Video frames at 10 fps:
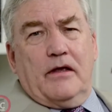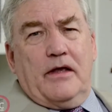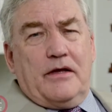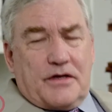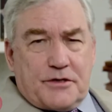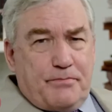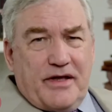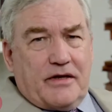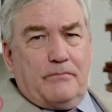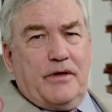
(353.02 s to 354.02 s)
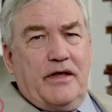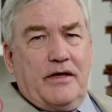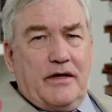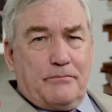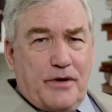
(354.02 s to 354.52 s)
inexplicably
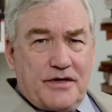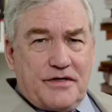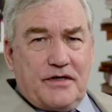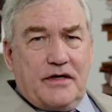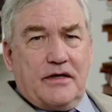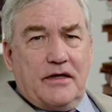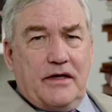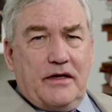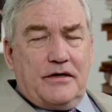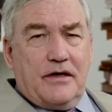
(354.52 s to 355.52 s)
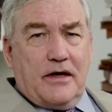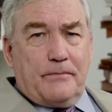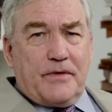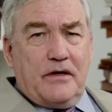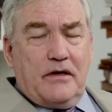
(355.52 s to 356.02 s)
and unprecedentedly
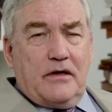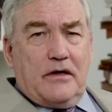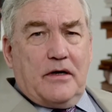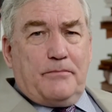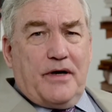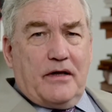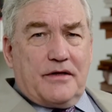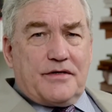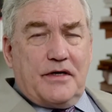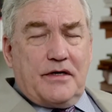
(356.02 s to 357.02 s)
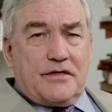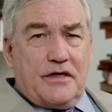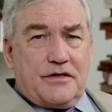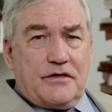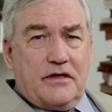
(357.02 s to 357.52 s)
adopt a policy
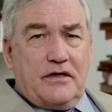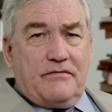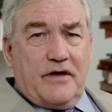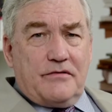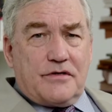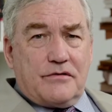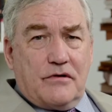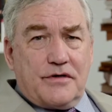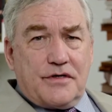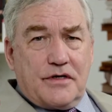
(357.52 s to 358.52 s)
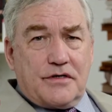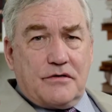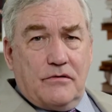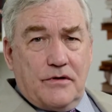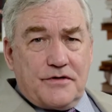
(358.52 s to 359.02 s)
essentially of outsourcing
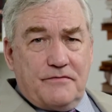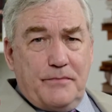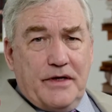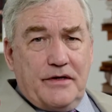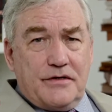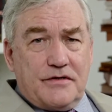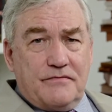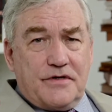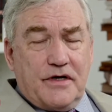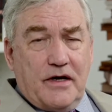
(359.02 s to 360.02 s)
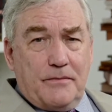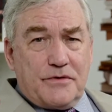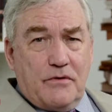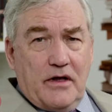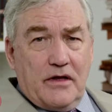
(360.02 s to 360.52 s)
scores of millions of
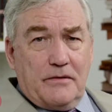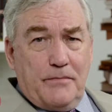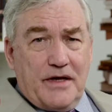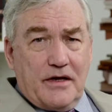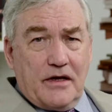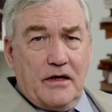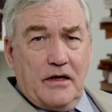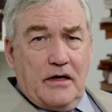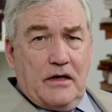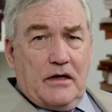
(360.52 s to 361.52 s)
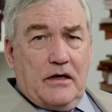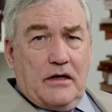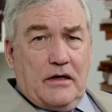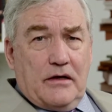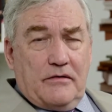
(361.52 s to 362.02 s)
jobs while admitting
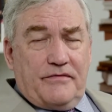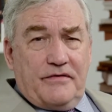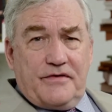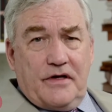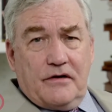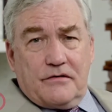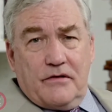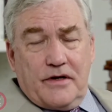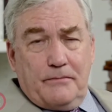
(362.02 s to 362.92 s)
15 or 20